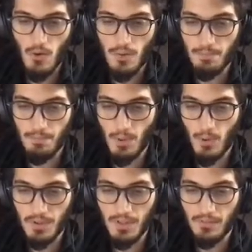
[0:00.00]

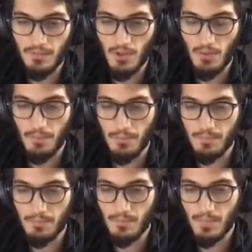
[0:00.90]
importing from